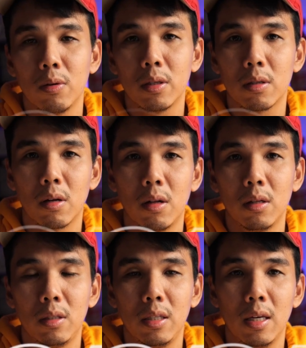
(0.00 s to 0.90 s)
to
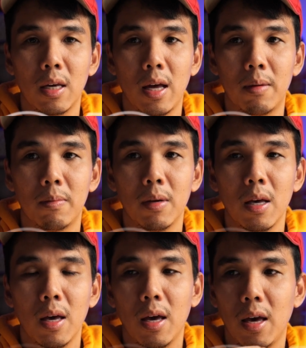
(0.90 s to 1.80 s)
install Gcam,
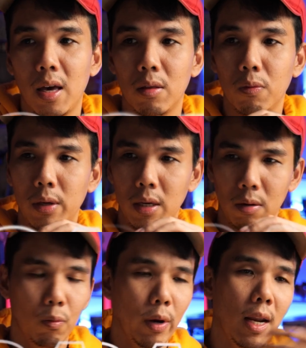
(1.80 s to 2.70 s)
and
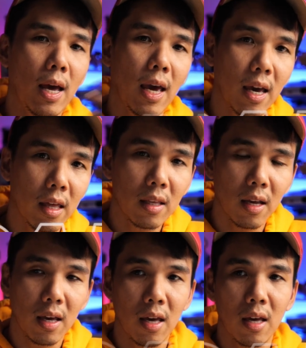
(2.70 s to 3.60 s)
we went
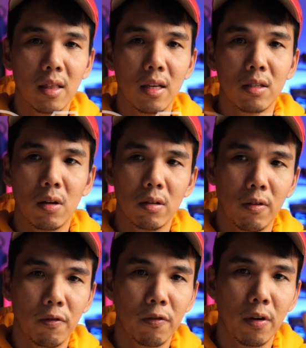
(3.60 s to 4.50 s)
ahead and installed
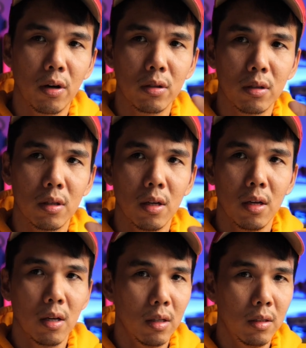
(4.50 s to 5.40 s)
the first
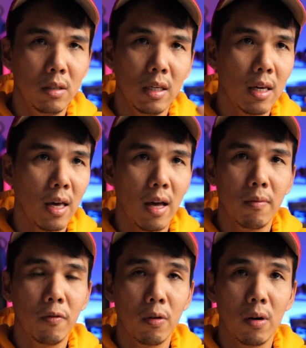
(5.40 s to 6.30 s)

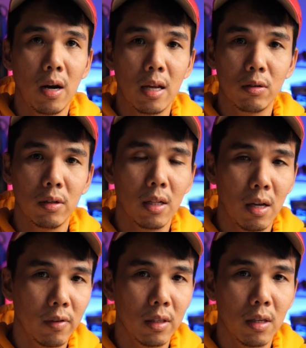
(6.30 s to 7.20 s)
Gcam for Android
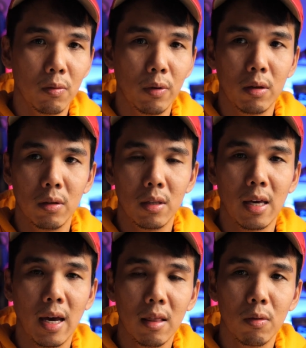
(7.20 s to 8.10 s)
11 that we could
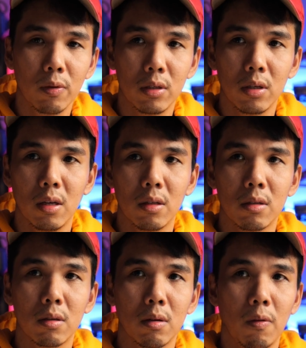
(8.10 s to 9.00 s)
get, which
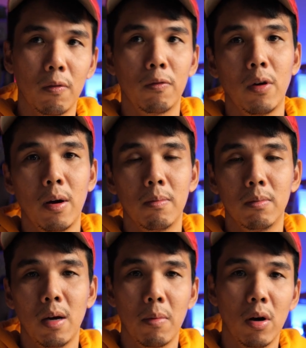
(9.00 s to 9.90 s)
is
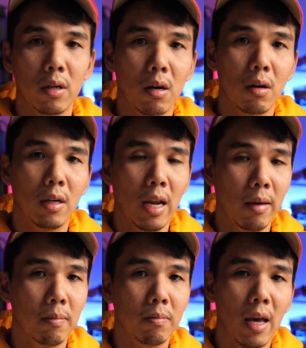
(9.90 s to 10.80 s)
from a modder
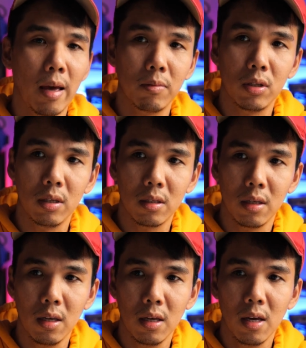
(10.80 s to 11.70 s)
named
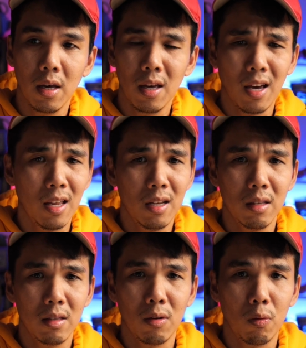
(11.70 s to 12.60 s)
MGC, and
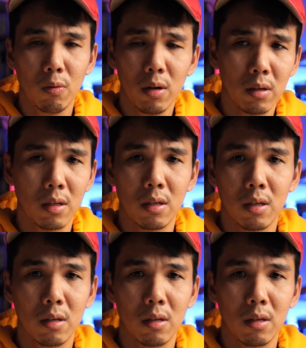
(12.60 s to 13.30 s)
it worked.